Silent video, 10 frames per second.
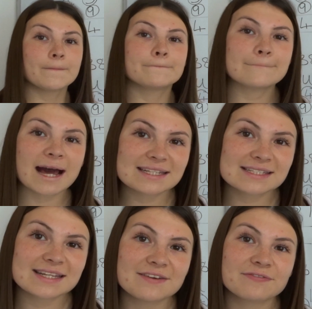
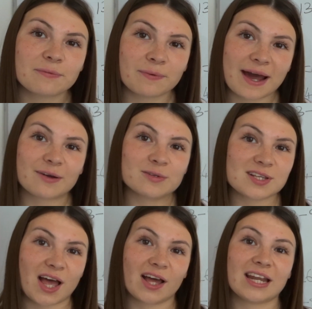Massive well
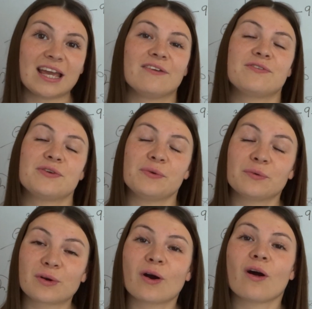done if you
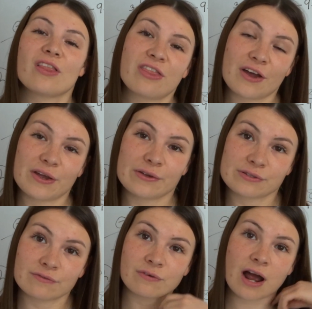got
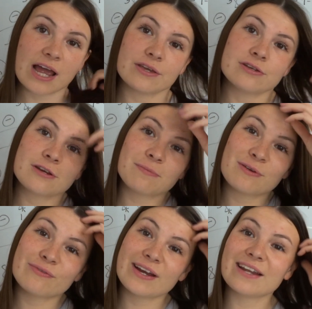those right. You should be
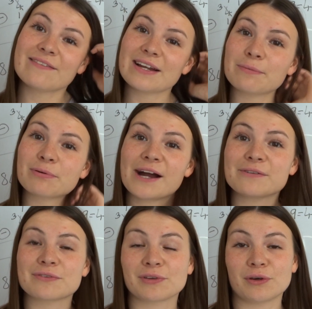really, really
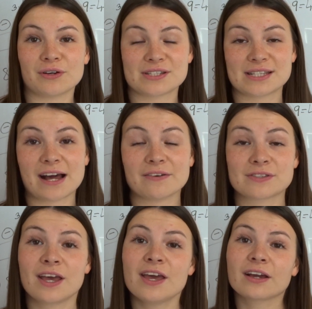proud of yourselves
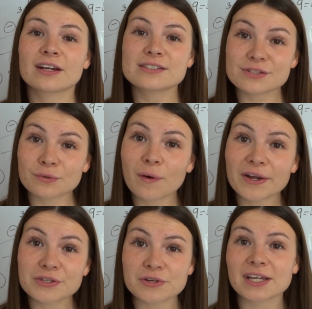because it's
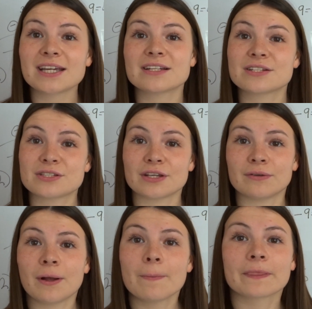quite tricky to
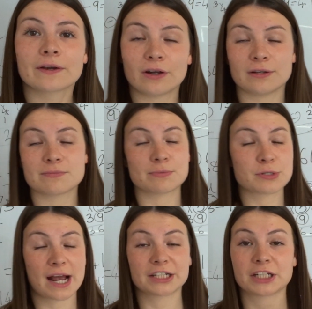do column
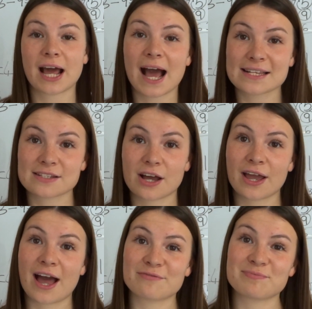subtraction, as I
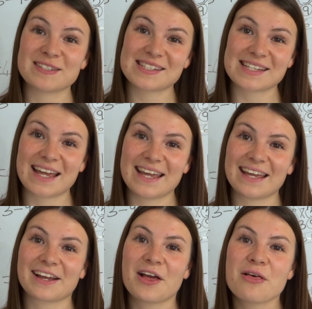have been
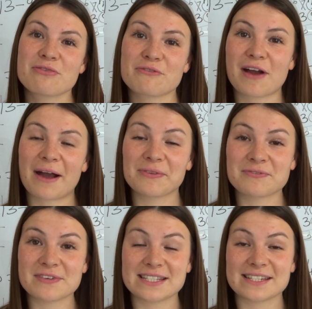saying throughout the
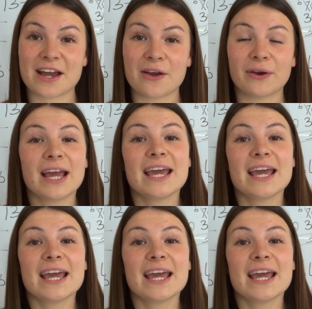video.